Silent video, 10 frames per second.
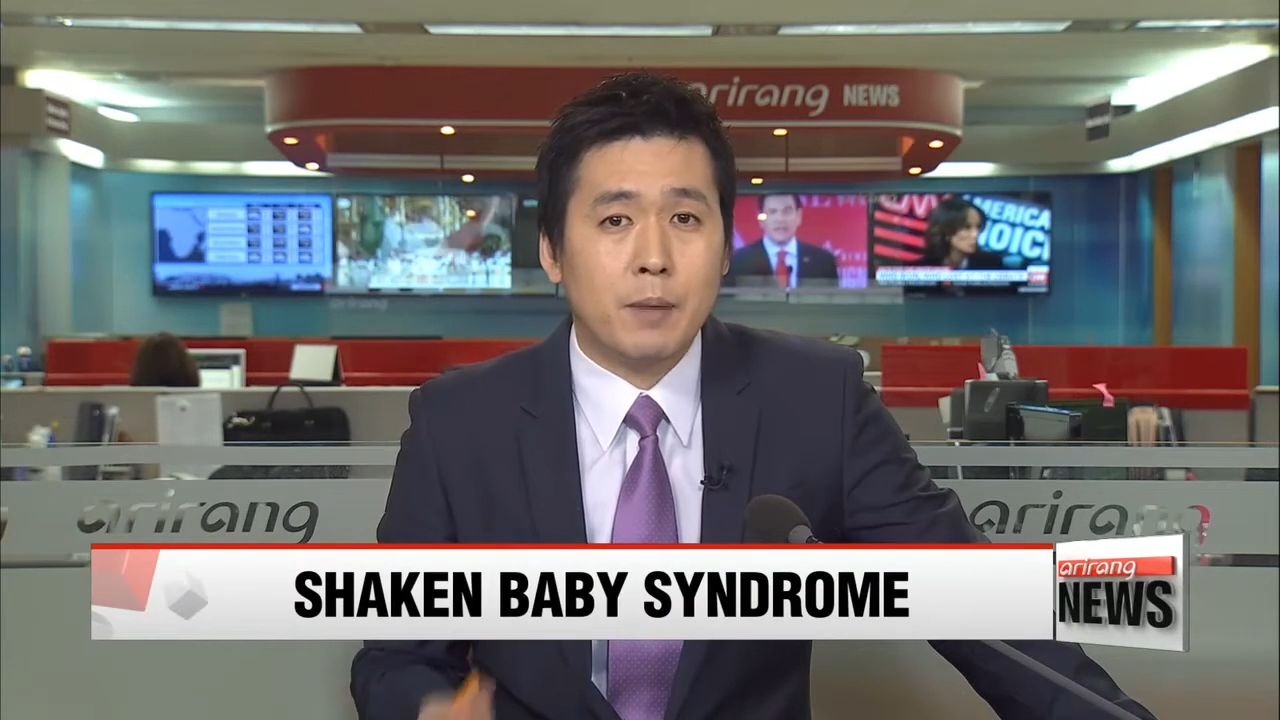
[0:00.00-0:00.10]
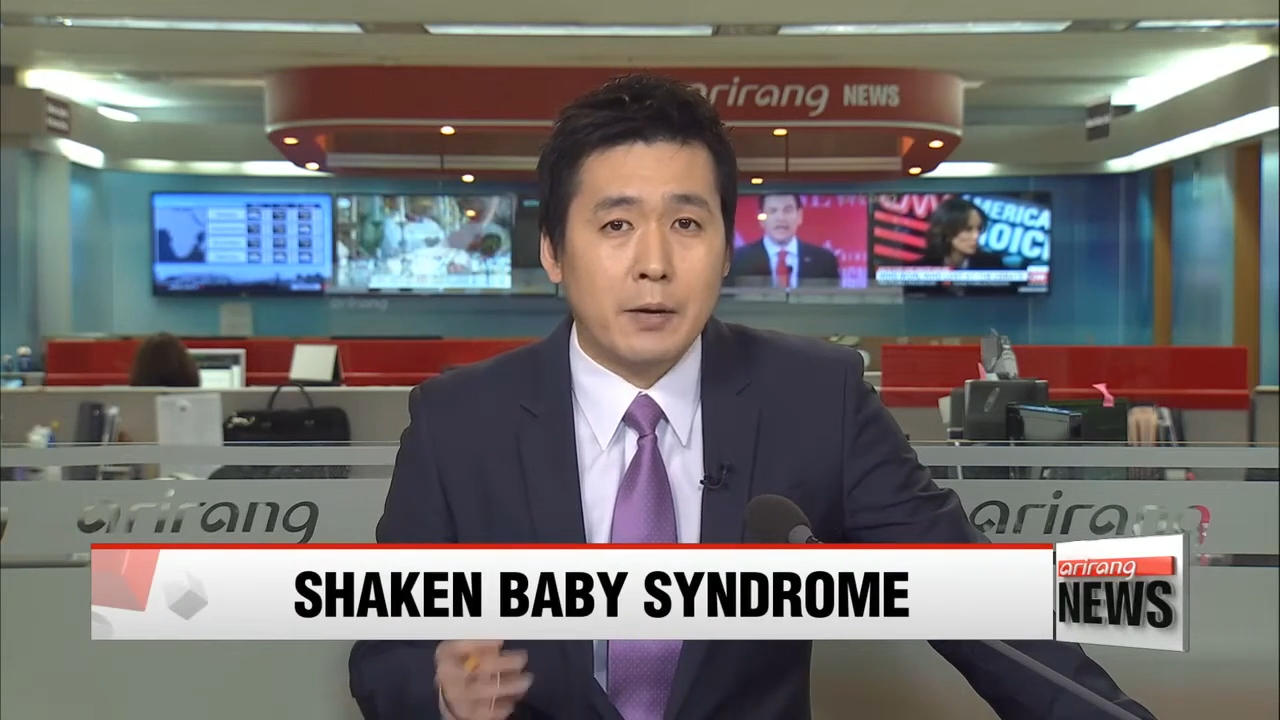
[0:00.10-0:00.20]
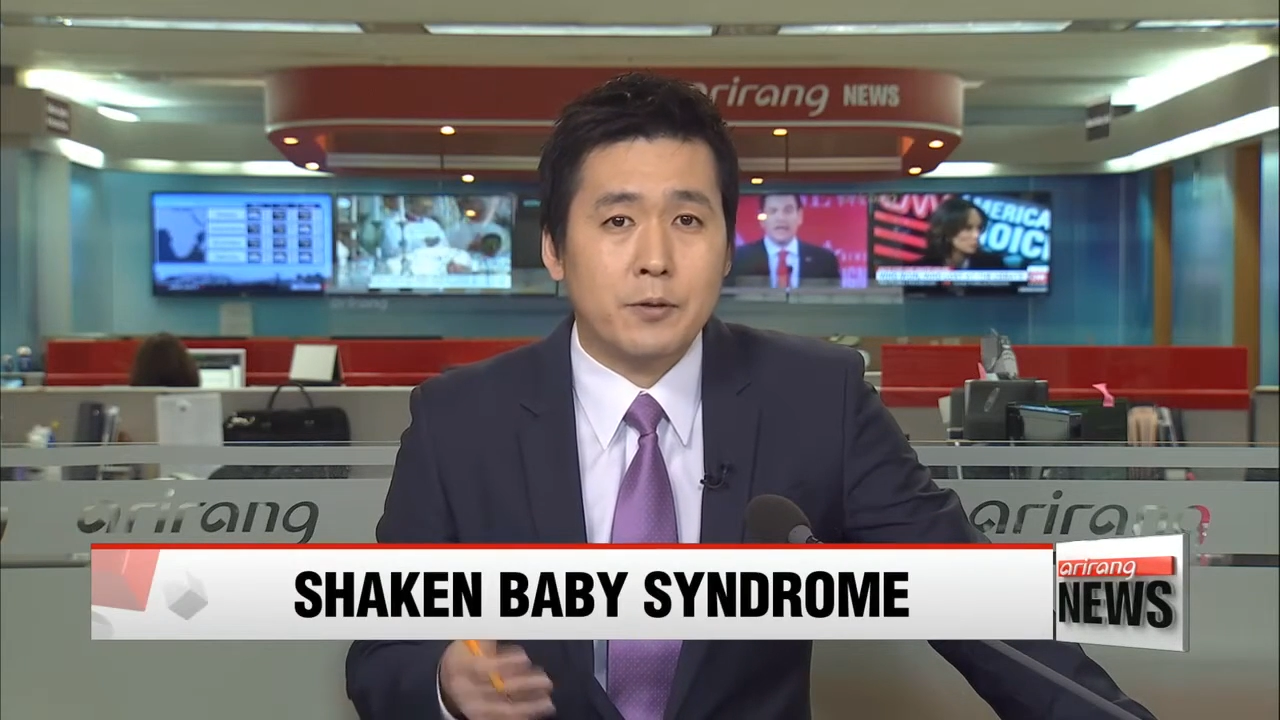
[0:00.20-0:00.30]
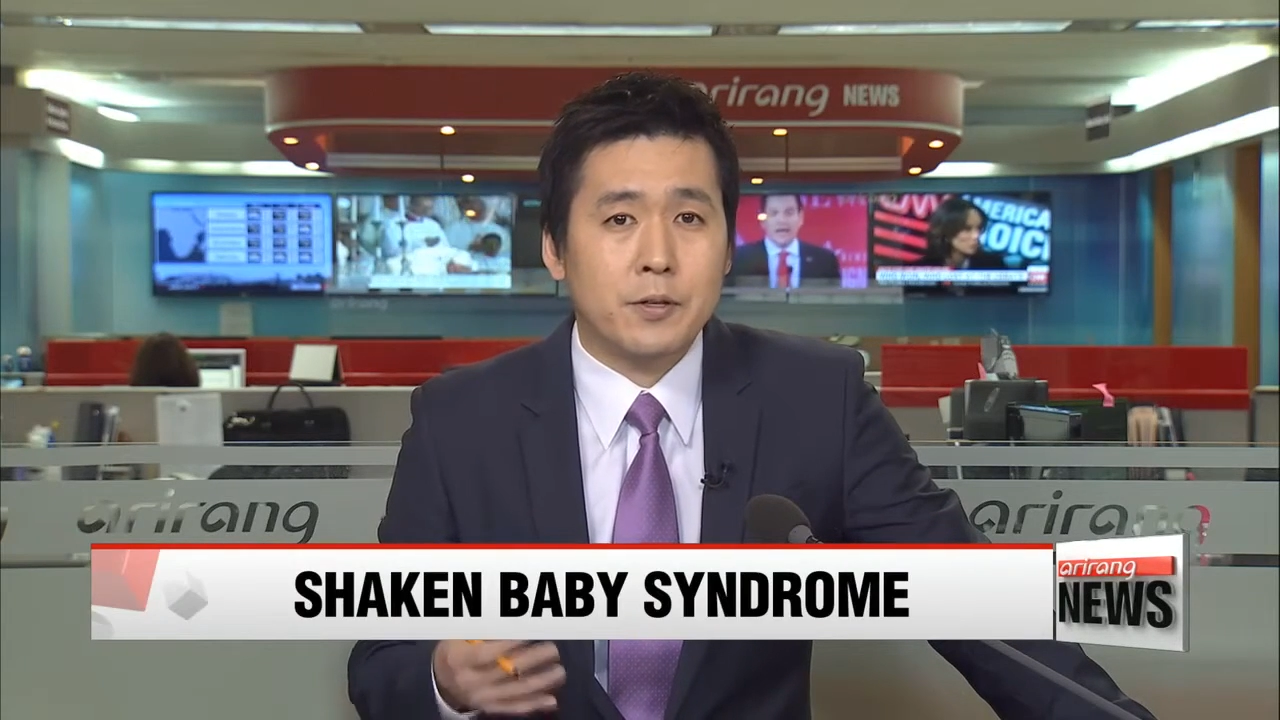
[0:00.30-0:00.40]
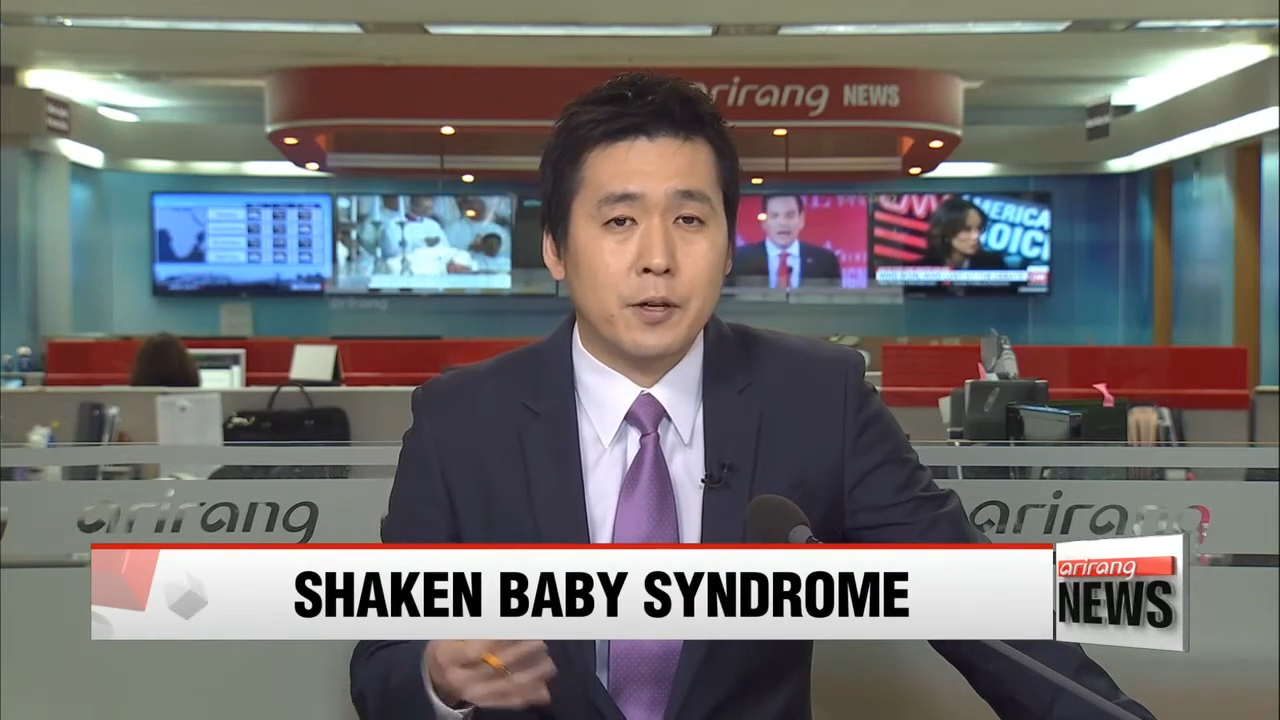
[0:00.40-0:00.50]

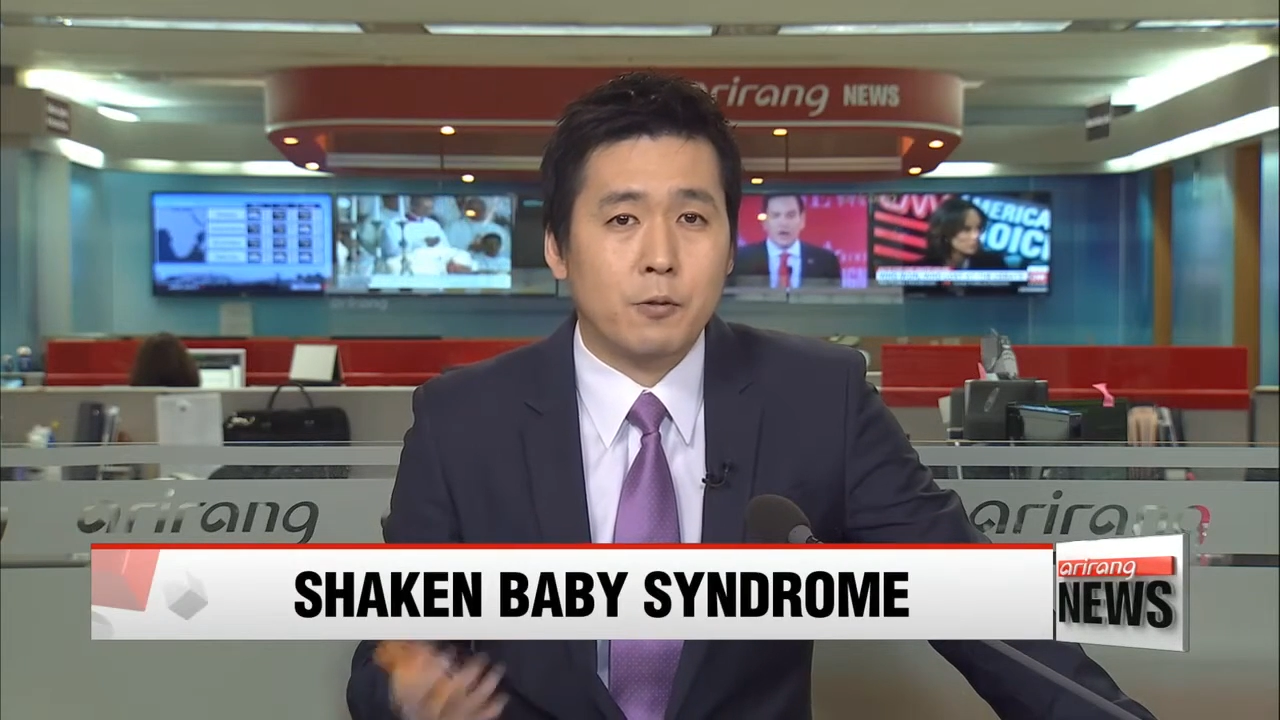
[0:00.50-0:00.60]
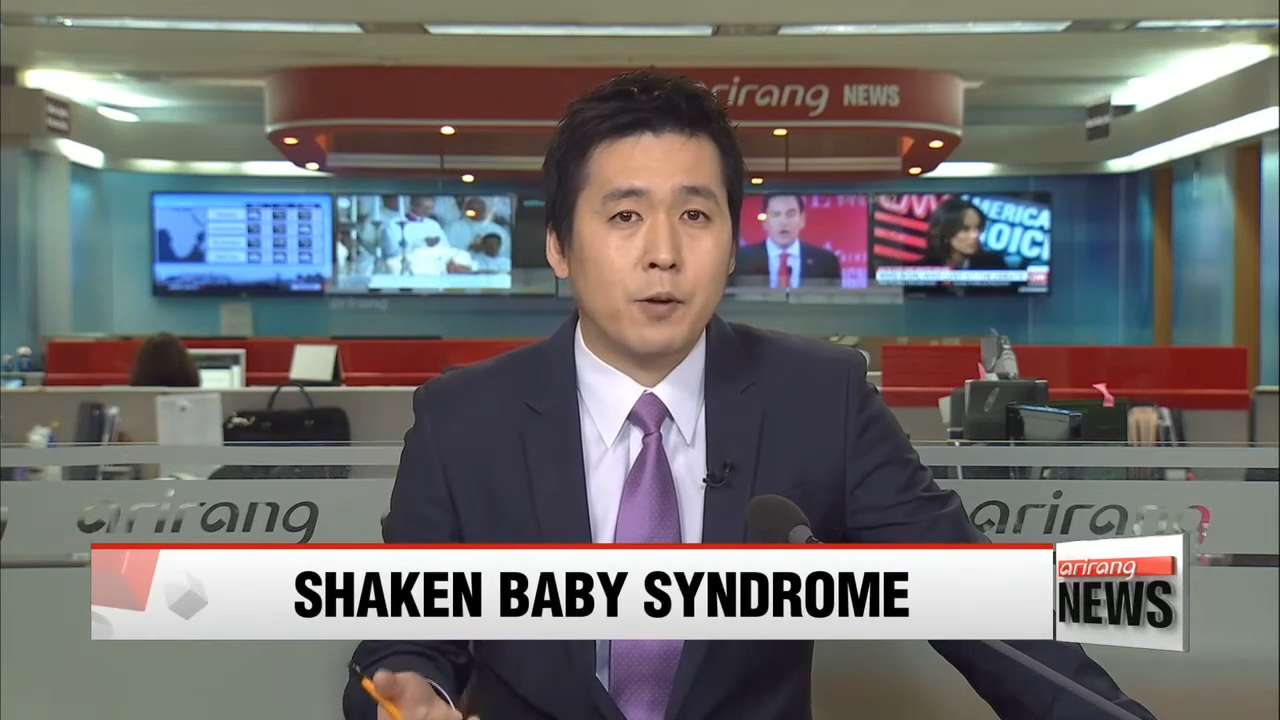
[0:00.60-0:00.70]
bouncing a